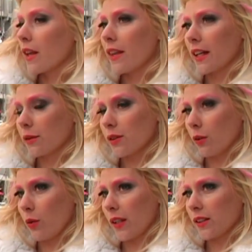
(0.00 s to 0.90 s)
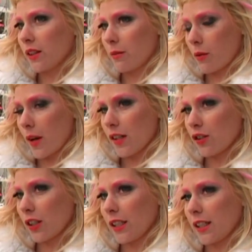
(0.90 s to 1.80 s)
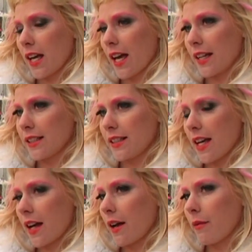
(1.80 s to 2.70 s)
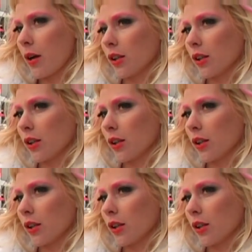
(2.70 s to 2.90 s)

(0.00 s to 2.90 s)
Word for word: That was a great collaboration, and um,